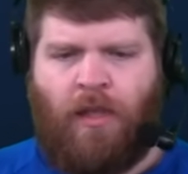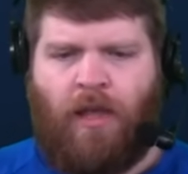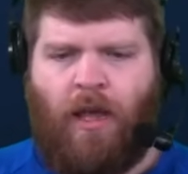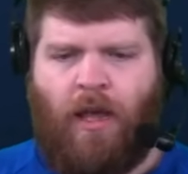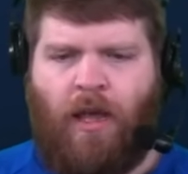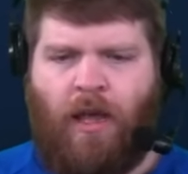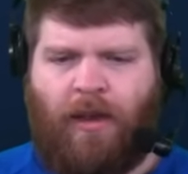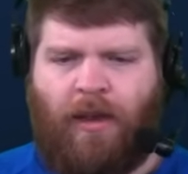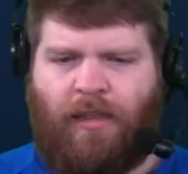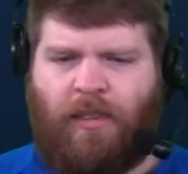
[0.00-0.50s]

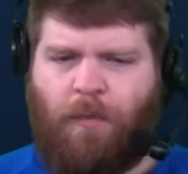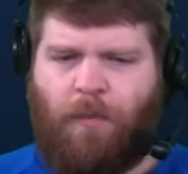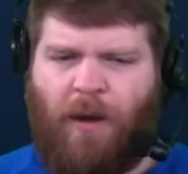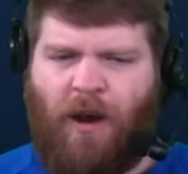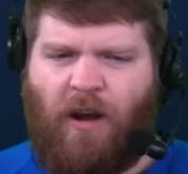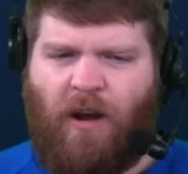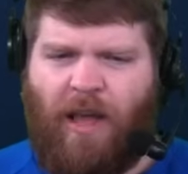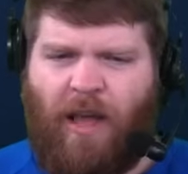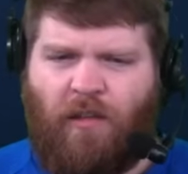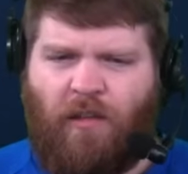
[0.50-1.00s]
Uh, get the
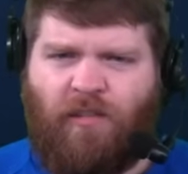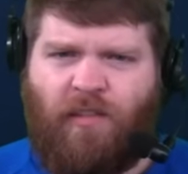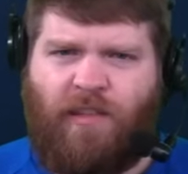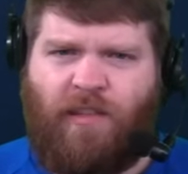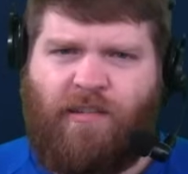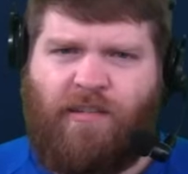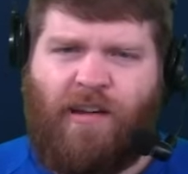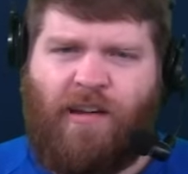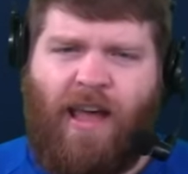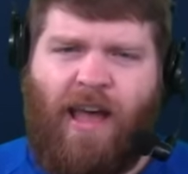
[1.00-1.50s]
bear downs in the
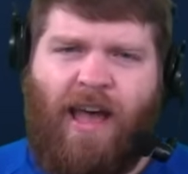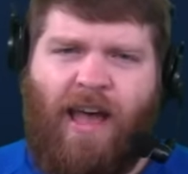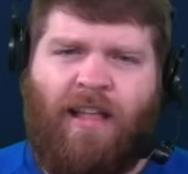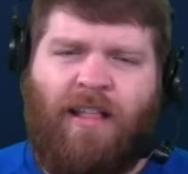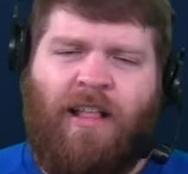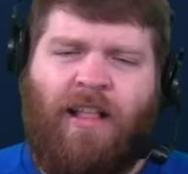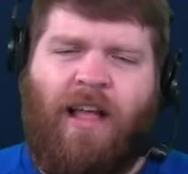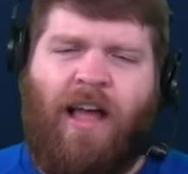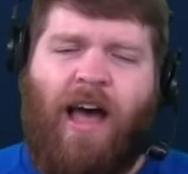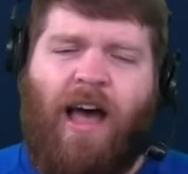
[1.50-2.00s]
chat.
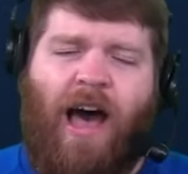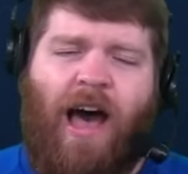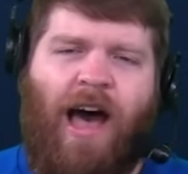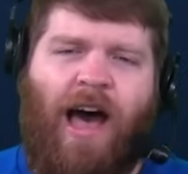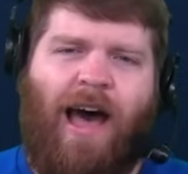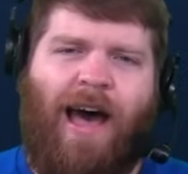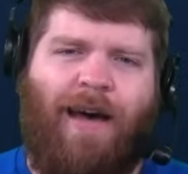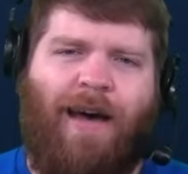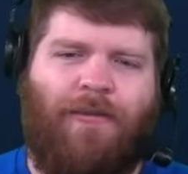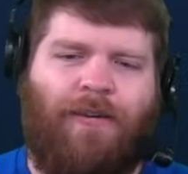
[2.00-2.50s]

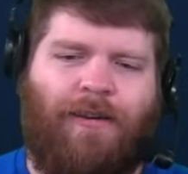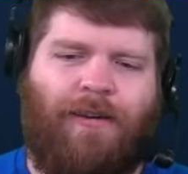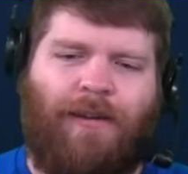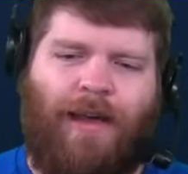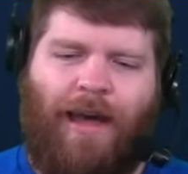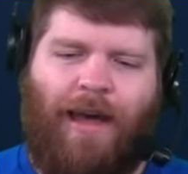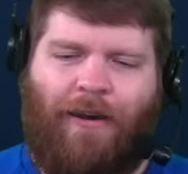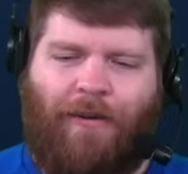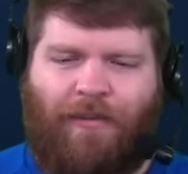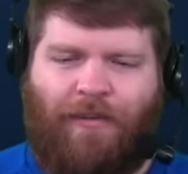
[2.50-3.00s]
Uh, I
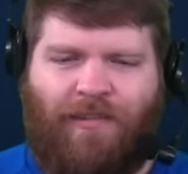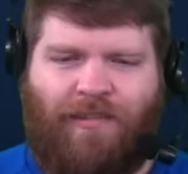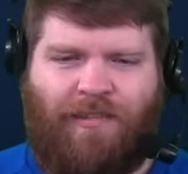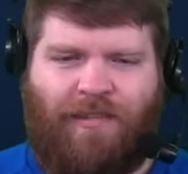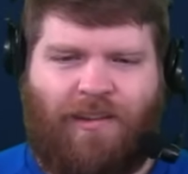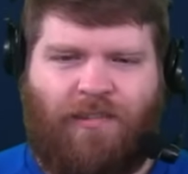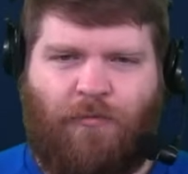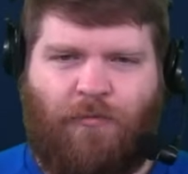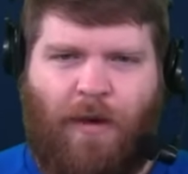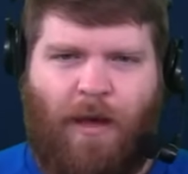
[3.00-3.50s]
don't know,
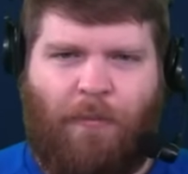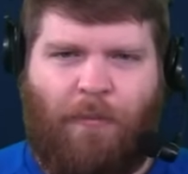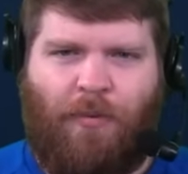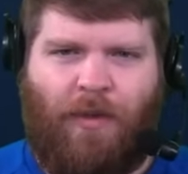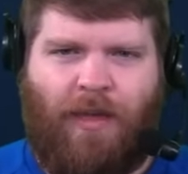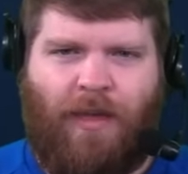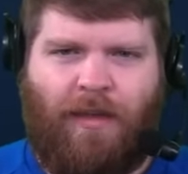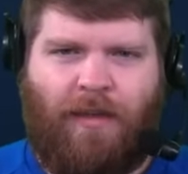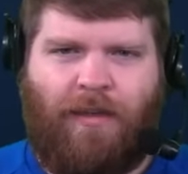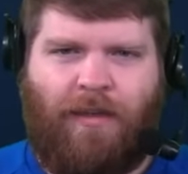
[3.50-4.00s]
sixth round
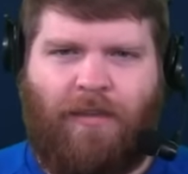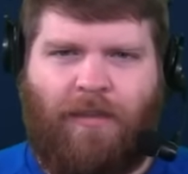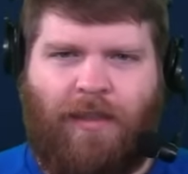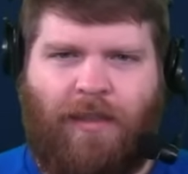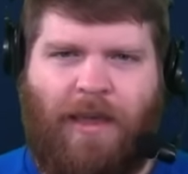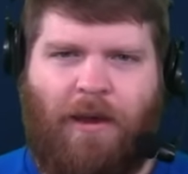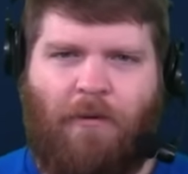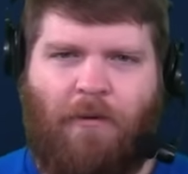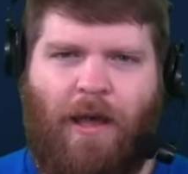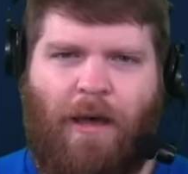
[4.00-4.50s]
pick,
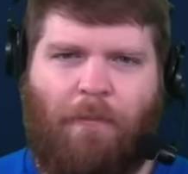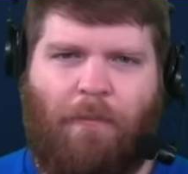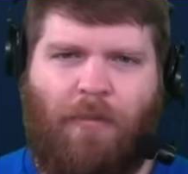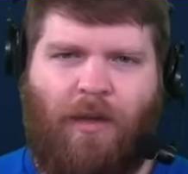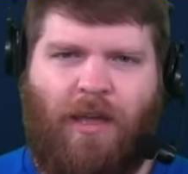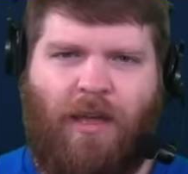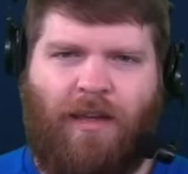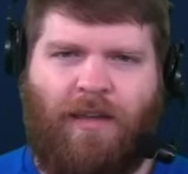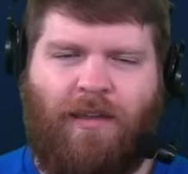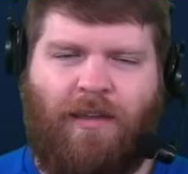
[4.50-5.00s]
late round
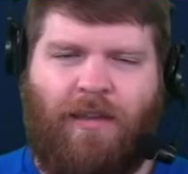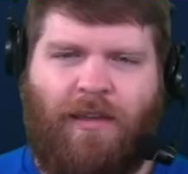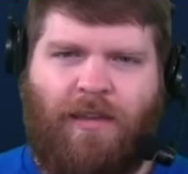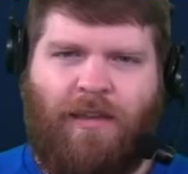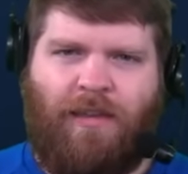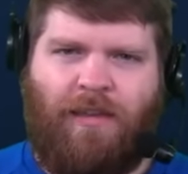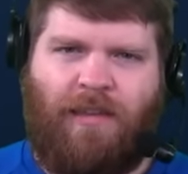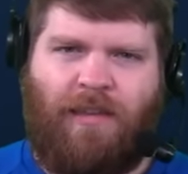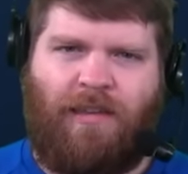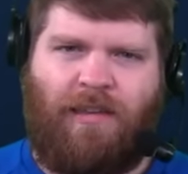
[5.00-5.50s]
pick.
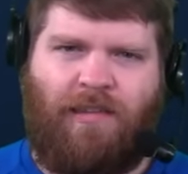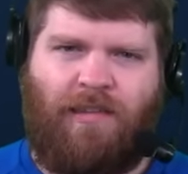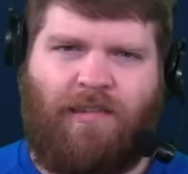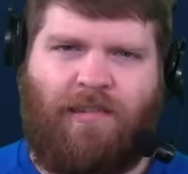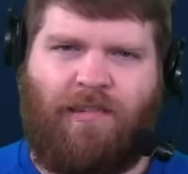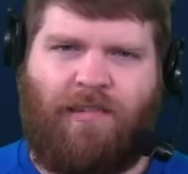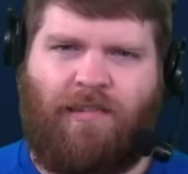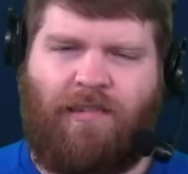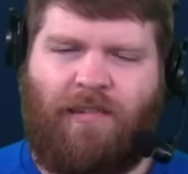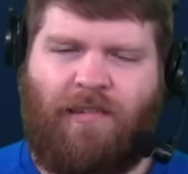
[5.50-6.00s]

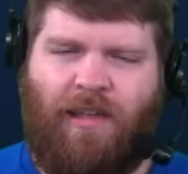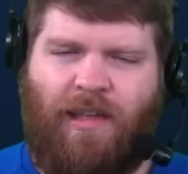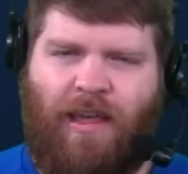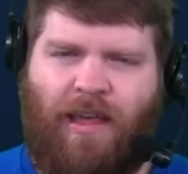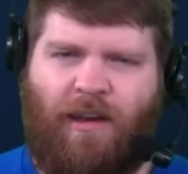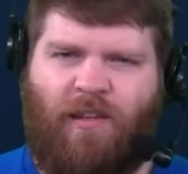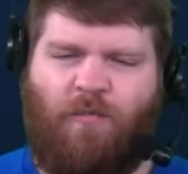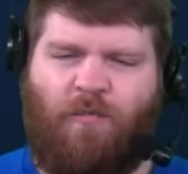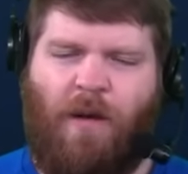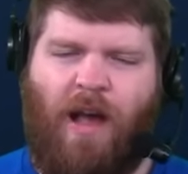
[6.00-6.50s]
He's an
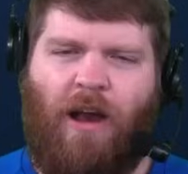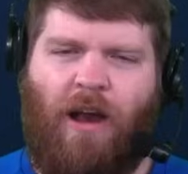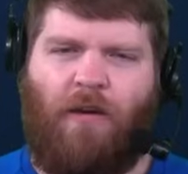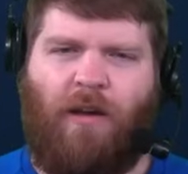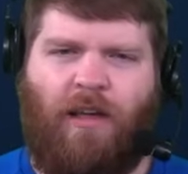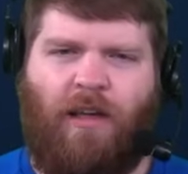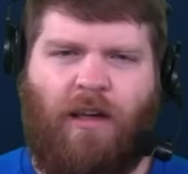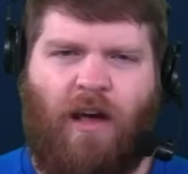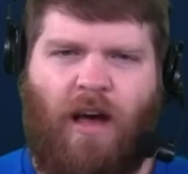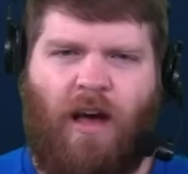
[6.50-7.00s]

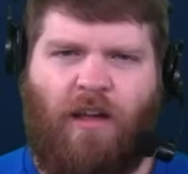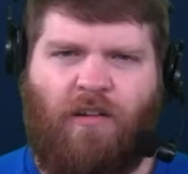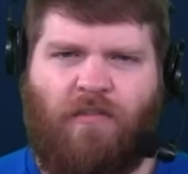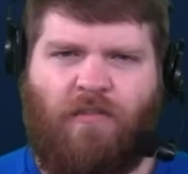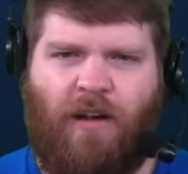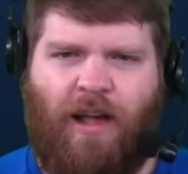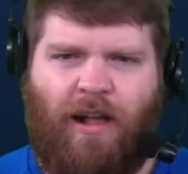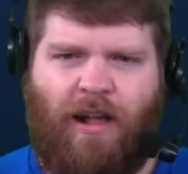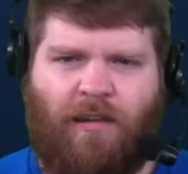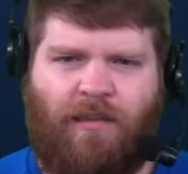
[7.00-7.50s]
expiring
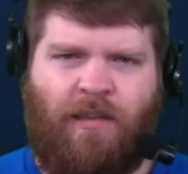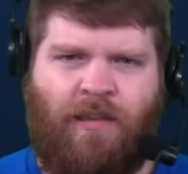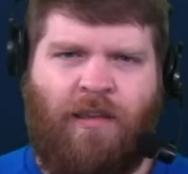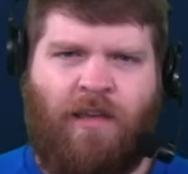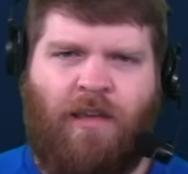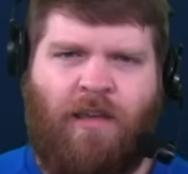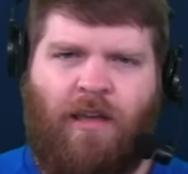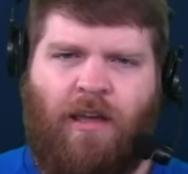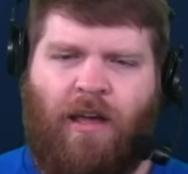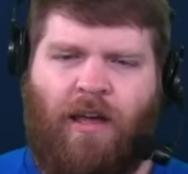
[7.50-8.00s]
contract
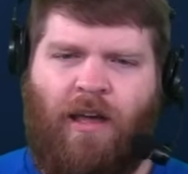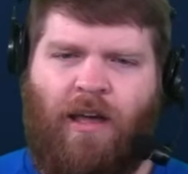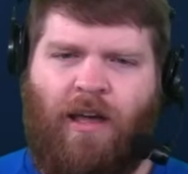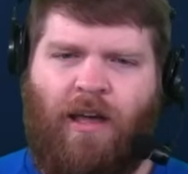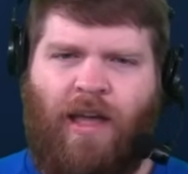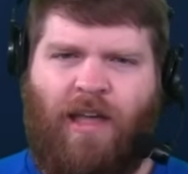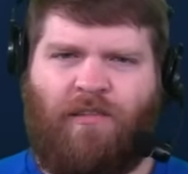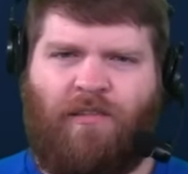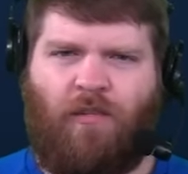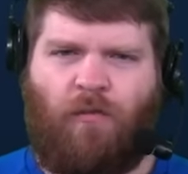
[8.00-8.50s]
uh,
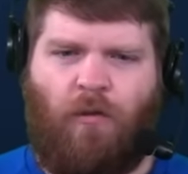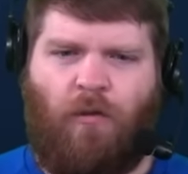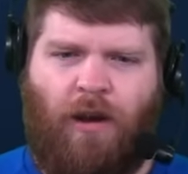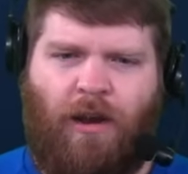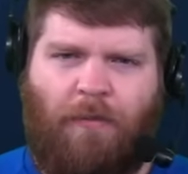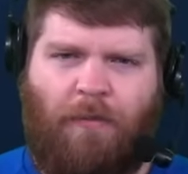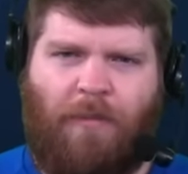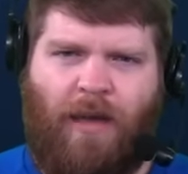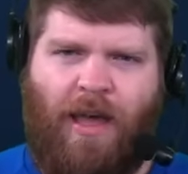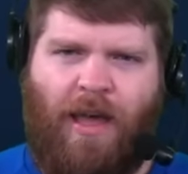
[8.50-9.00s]
as a
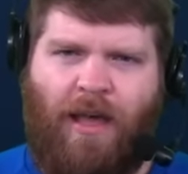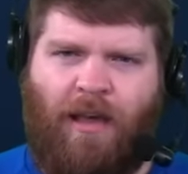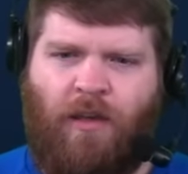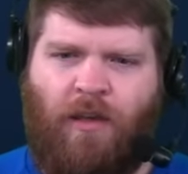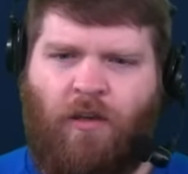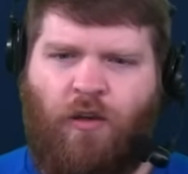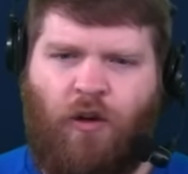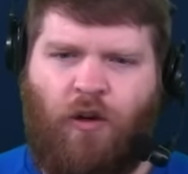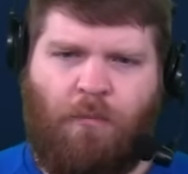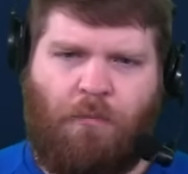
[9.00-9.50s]
running
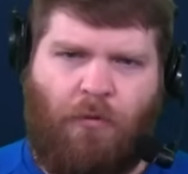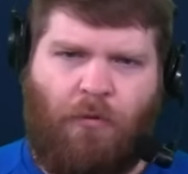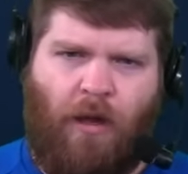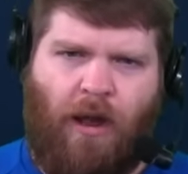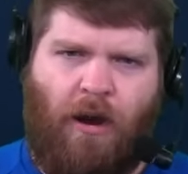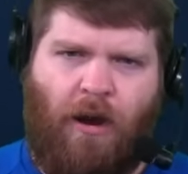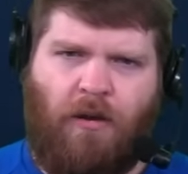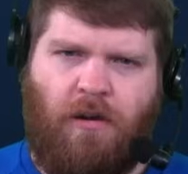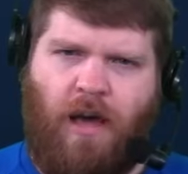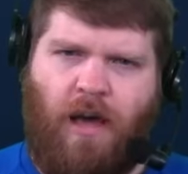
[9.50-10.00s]
back. Good
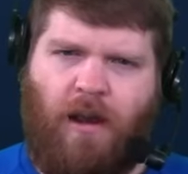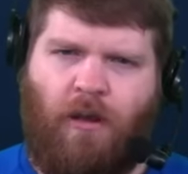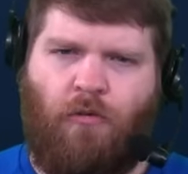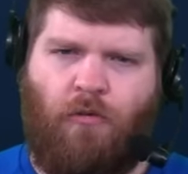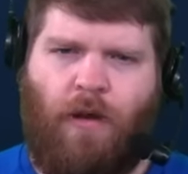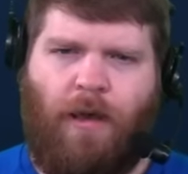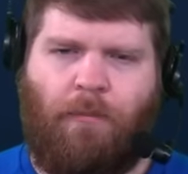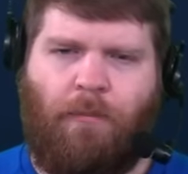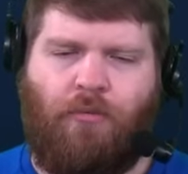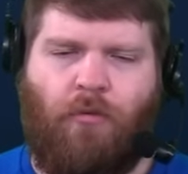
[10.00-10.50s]
player, not a
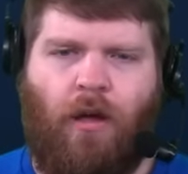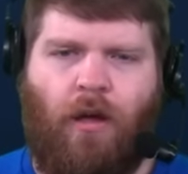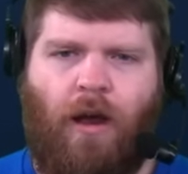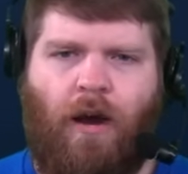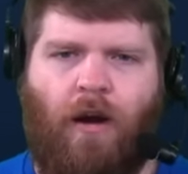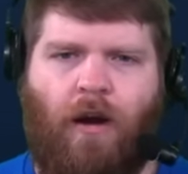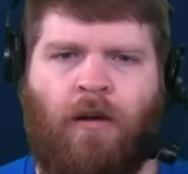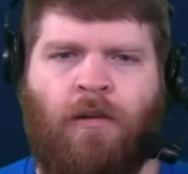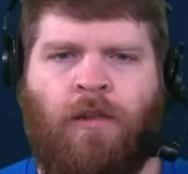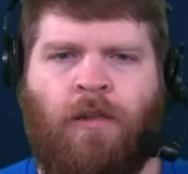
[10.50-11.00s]
great
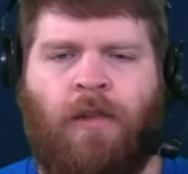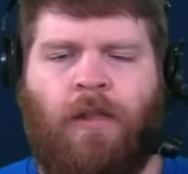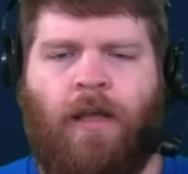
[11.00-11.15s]
player.